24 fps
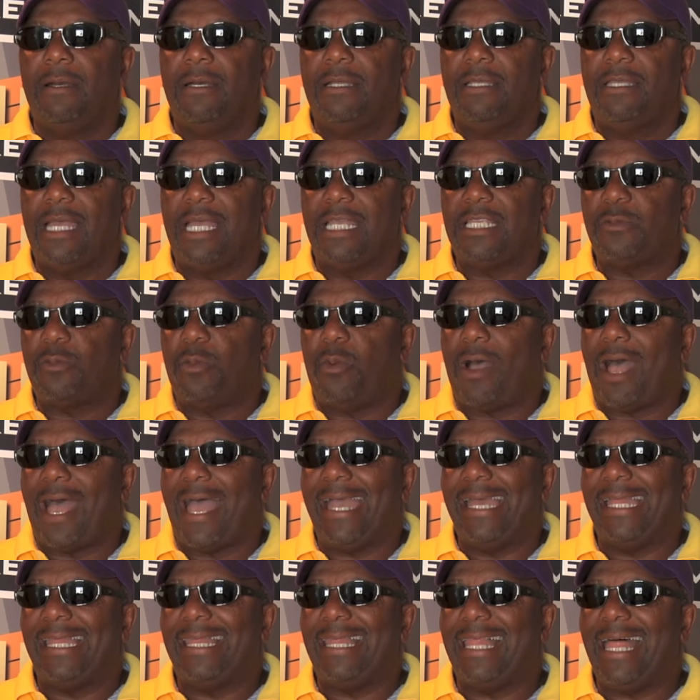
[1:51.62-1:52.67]
That's
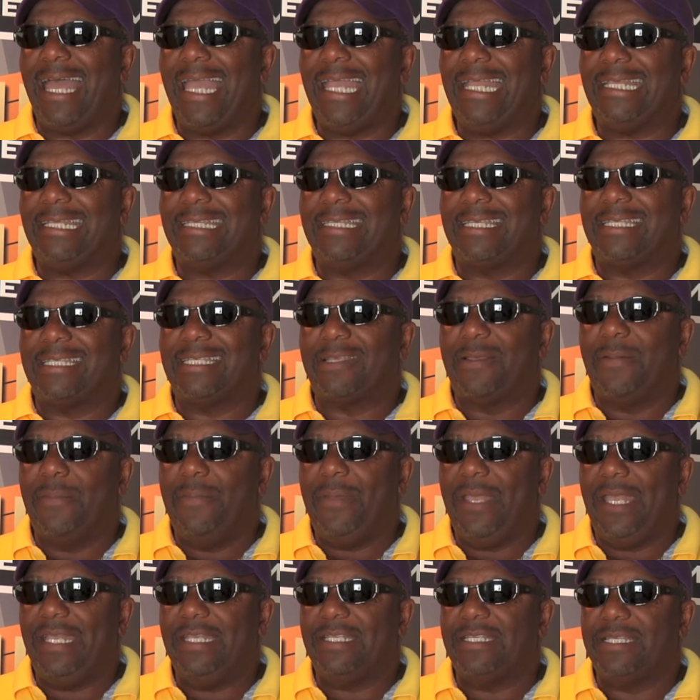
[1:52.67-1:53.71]
why I like this
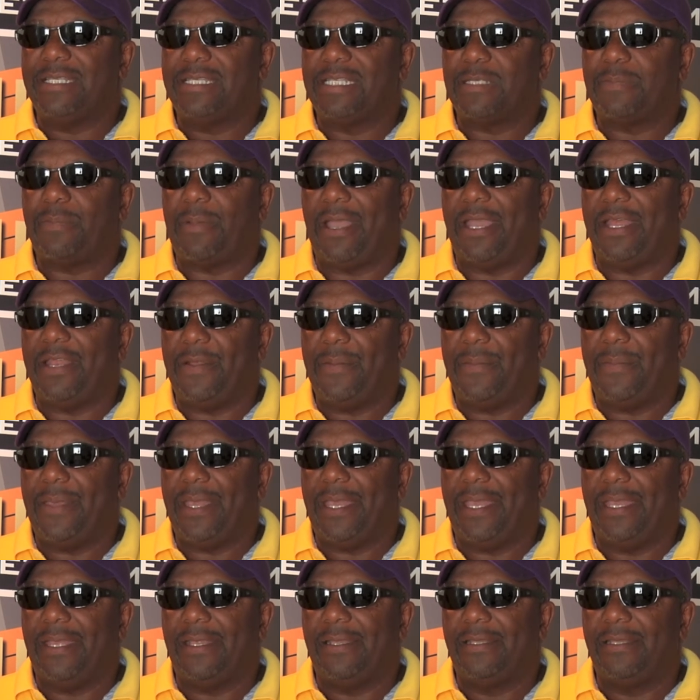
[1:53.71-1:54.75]
Amazing
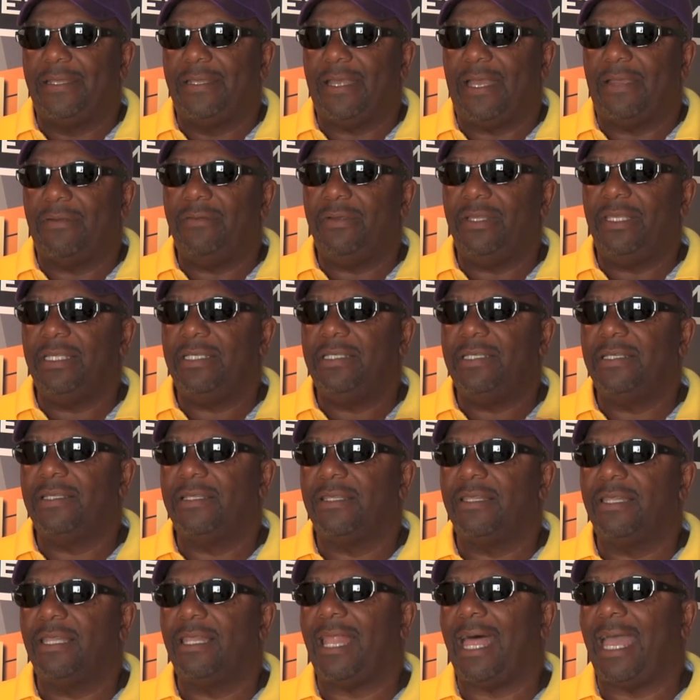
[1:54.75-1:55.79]
Spider-Man. I really
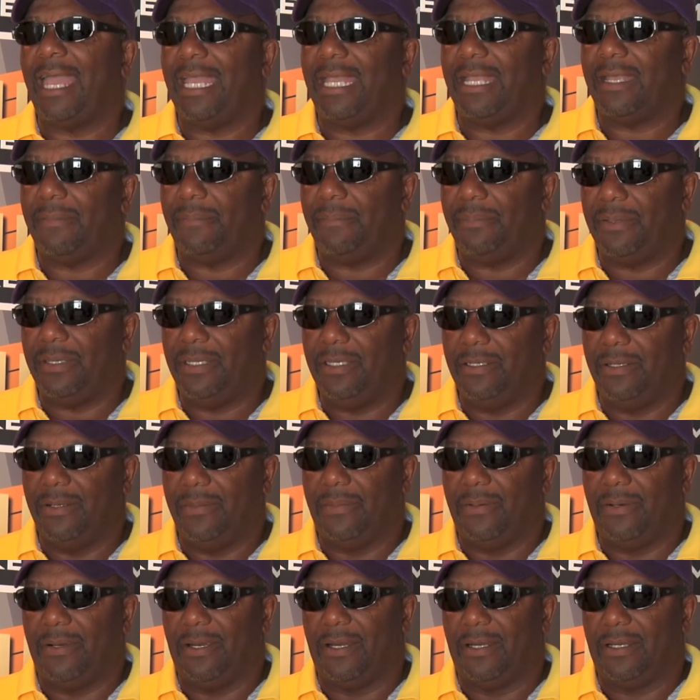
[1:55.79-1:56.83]
didn't like Peter
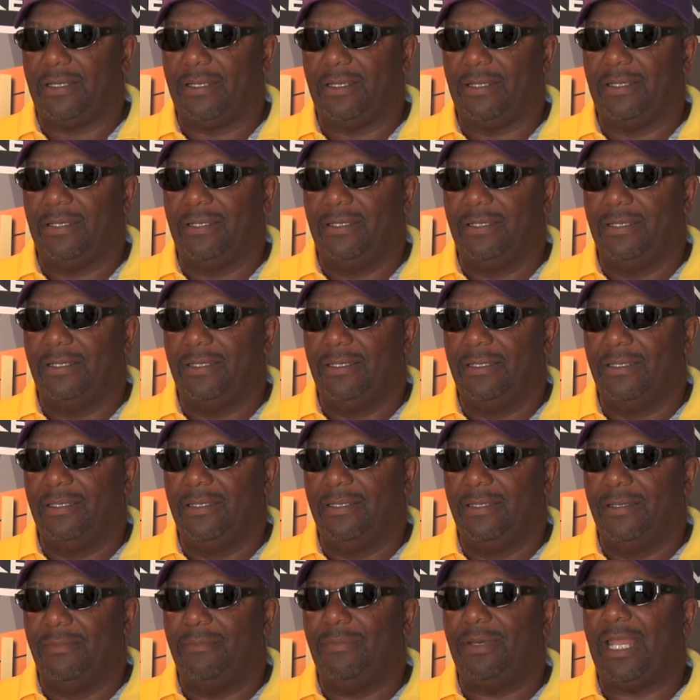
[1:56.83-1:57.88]
Parker,
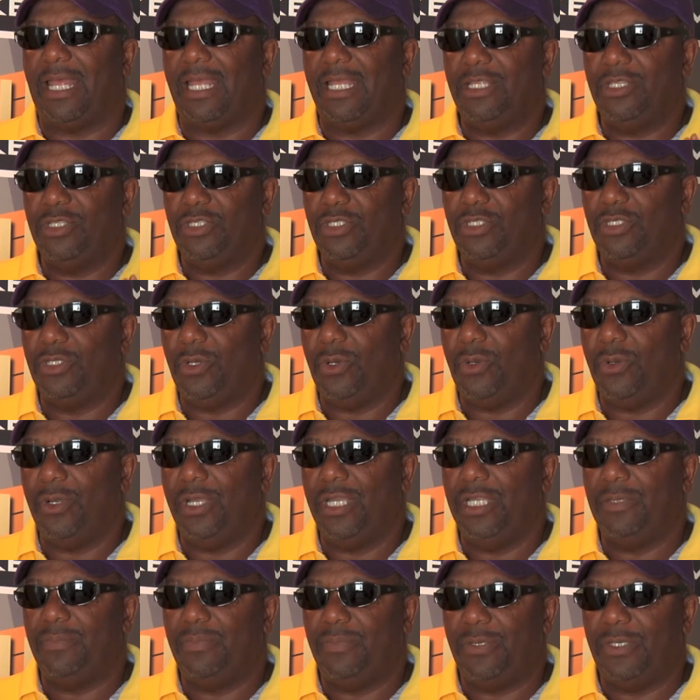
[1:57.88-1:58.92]
but I
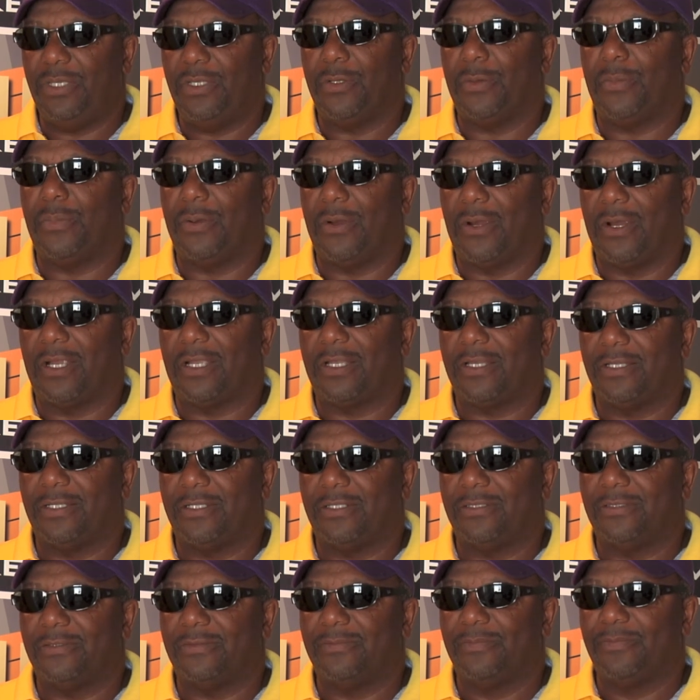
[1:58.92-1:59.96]
enjoyed Peter Parker,
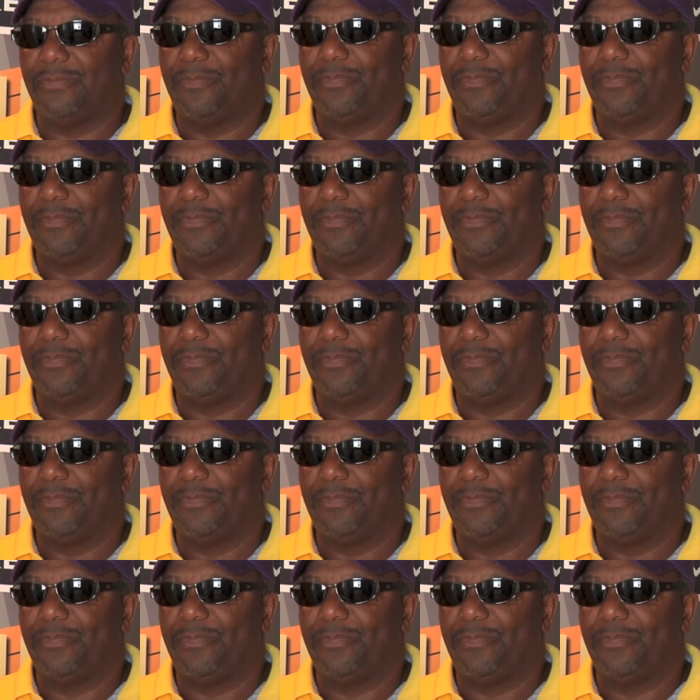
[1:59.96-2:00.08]
though.